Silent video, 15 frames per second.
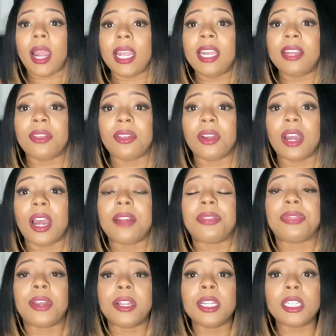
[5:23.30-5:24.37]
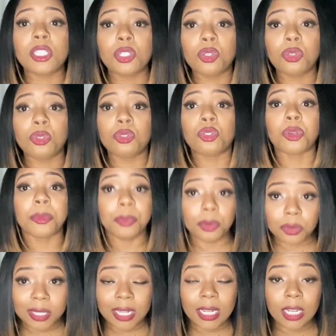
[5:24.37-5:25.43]
either a 32 triple
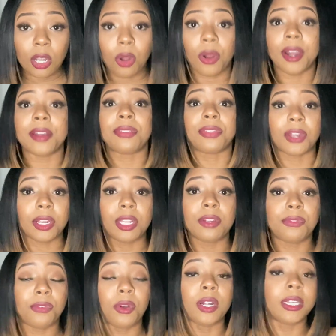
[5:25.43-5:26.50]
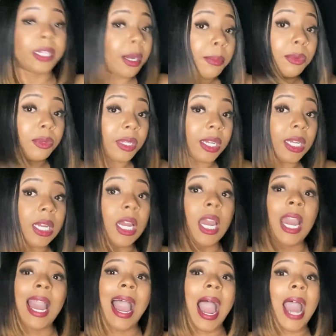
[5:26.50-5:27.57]
D or a 34 double D.
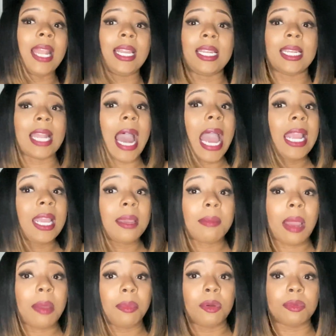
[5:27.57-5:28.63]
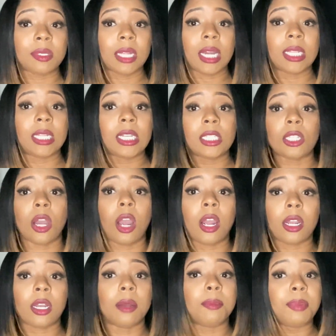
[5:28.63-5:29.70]
I did not get my boobs done. These
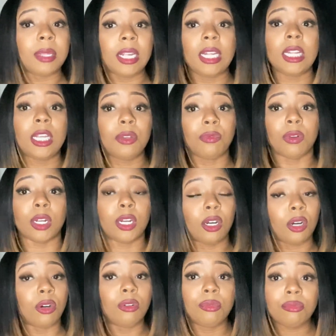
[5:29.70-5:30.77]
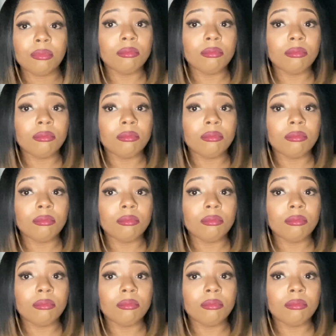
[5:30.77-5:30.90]
are completely real.